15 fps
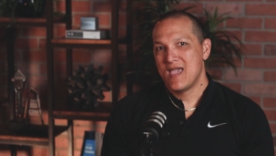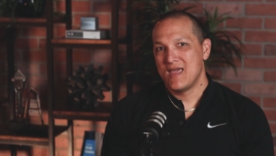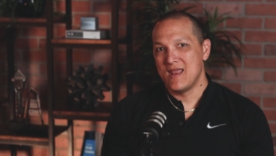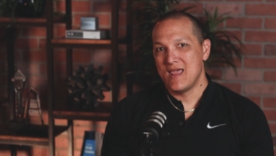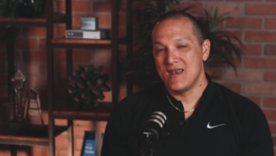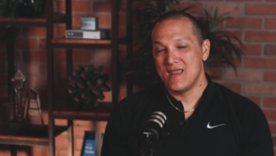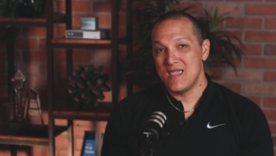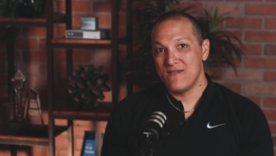
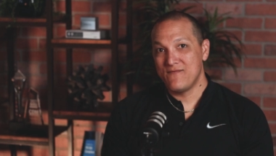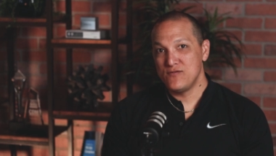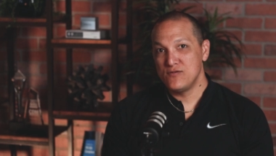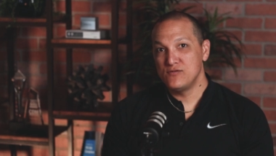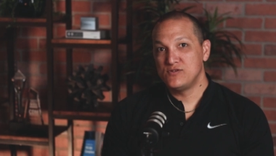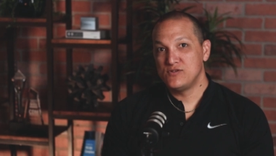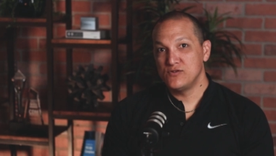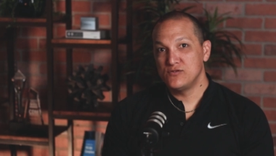And if
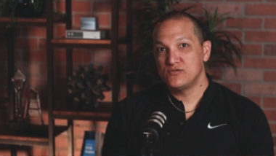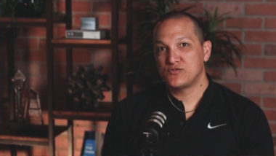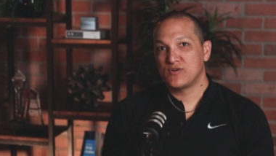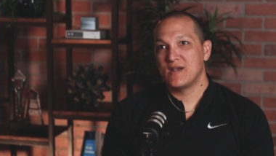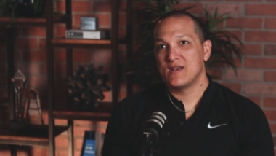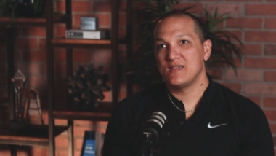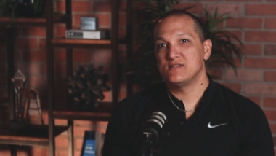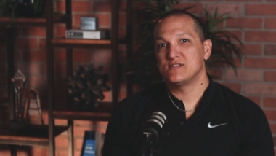you do
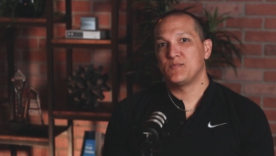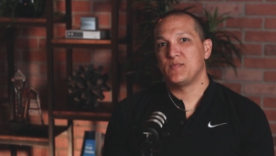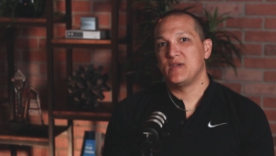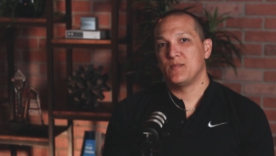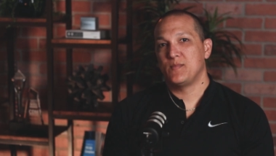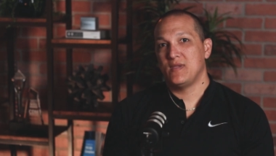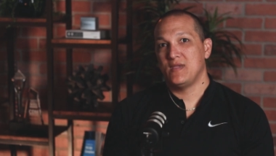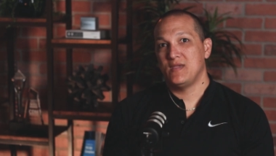try to use a
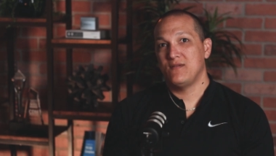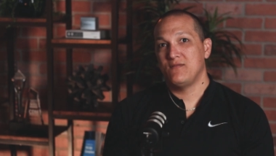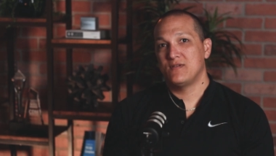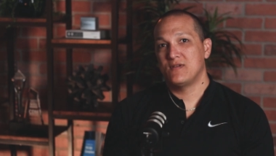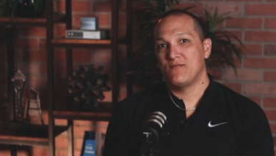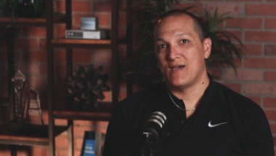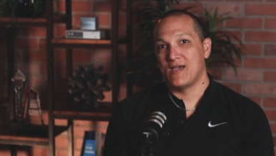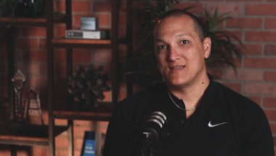
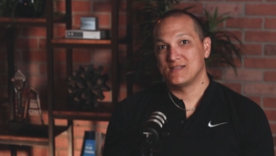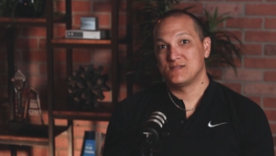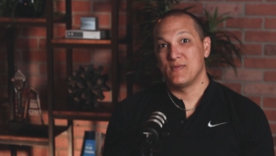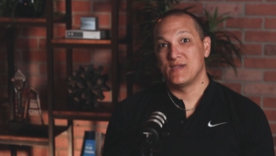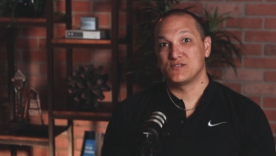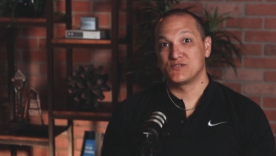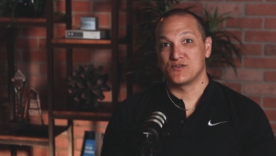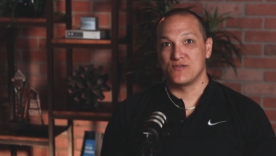P2PE device,
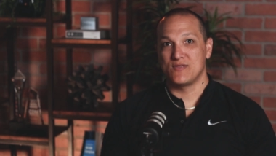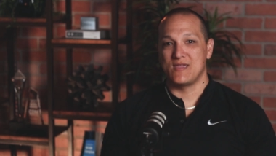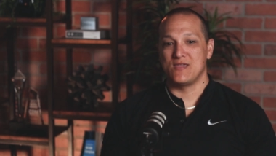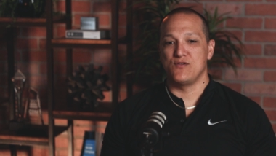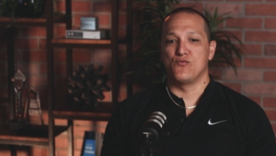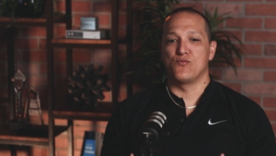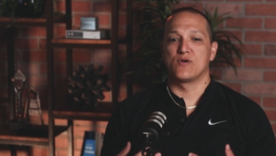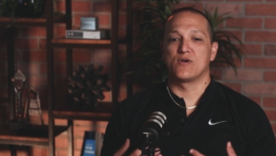make sure that
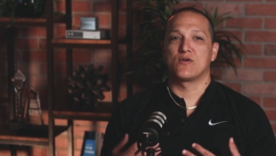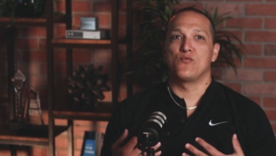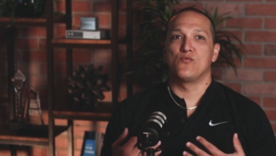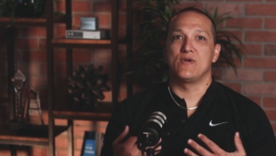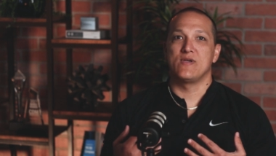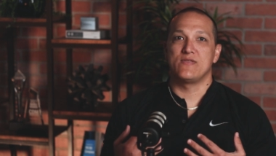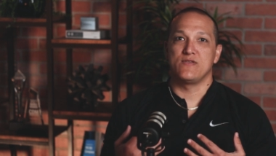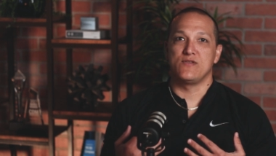you work
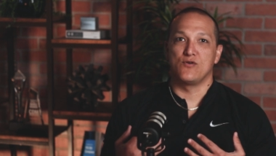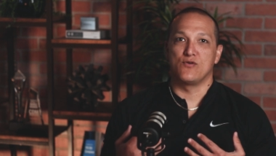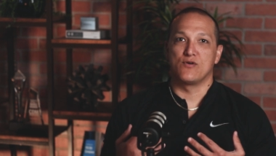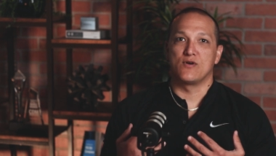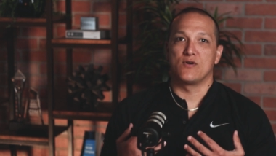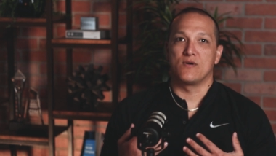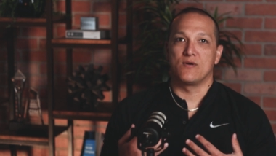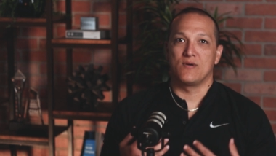with
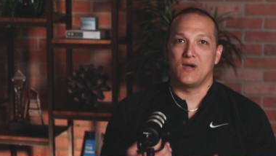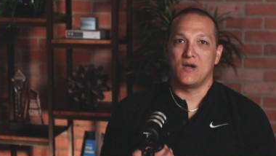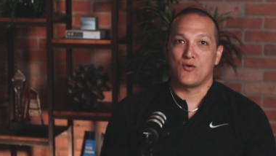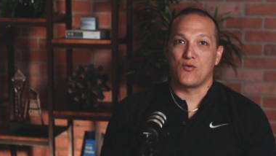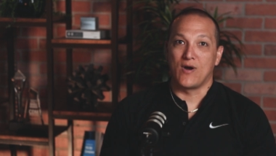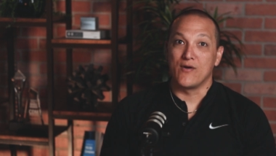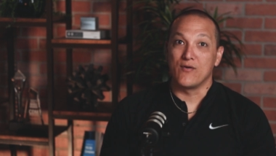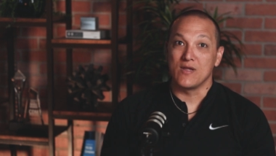your
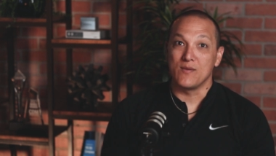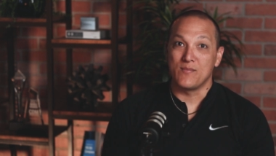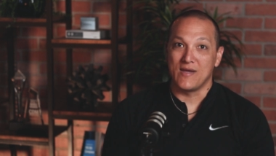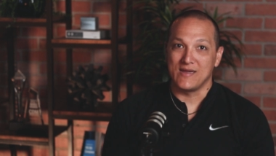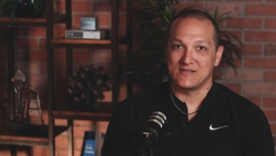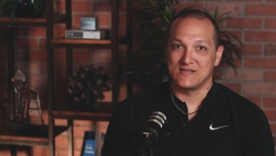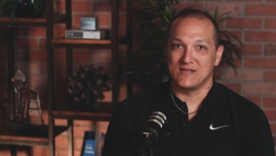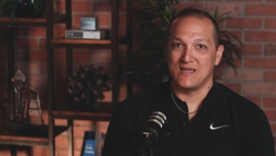acquiring
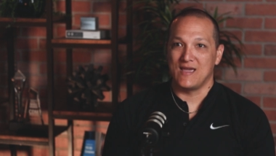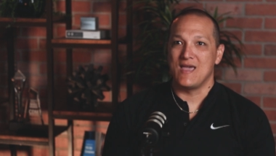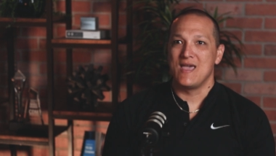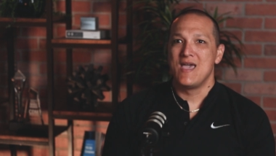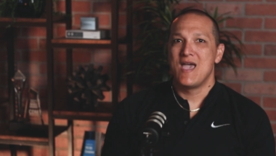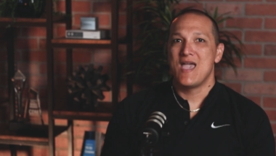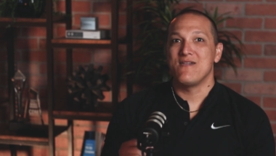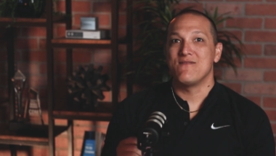bank to
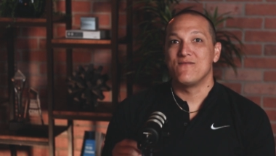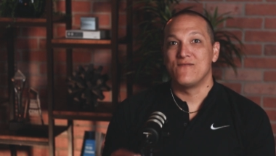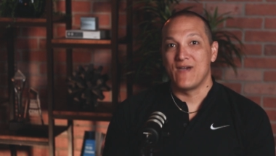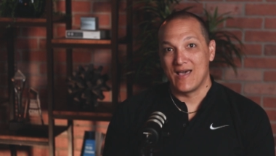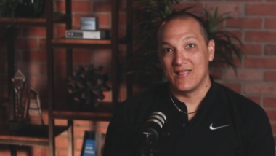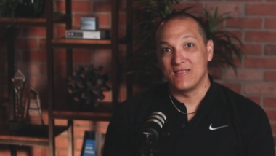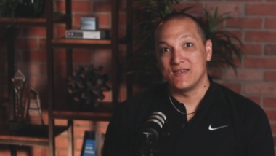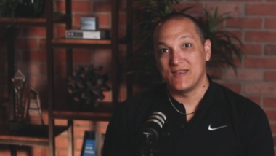get a
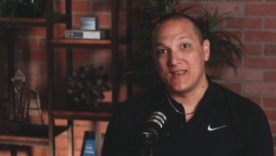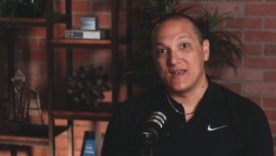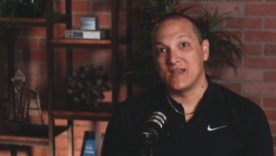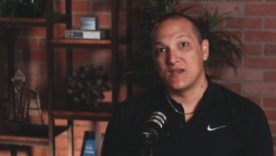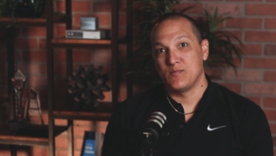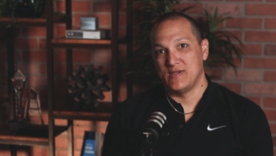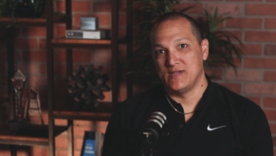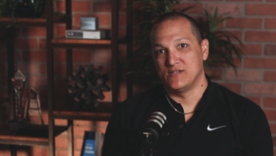
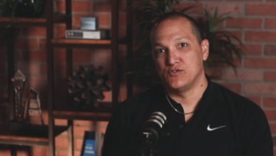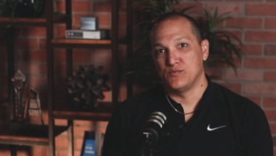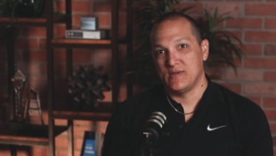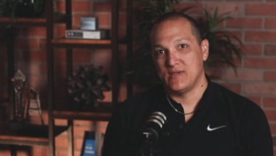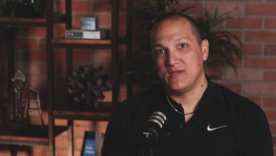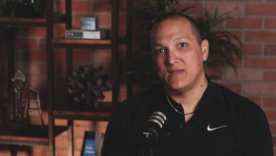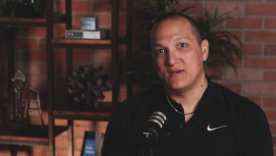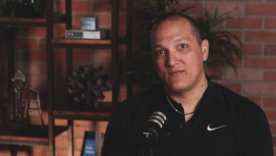validated
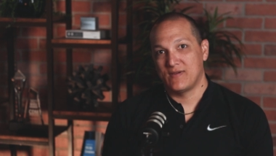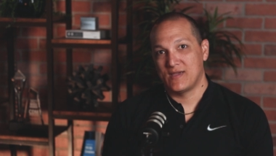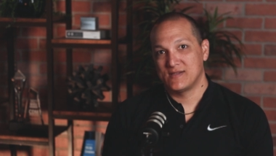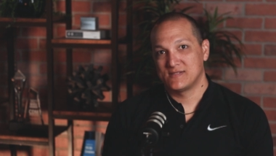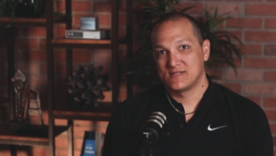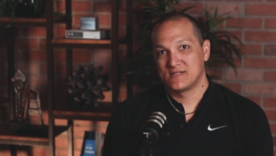P2PE device.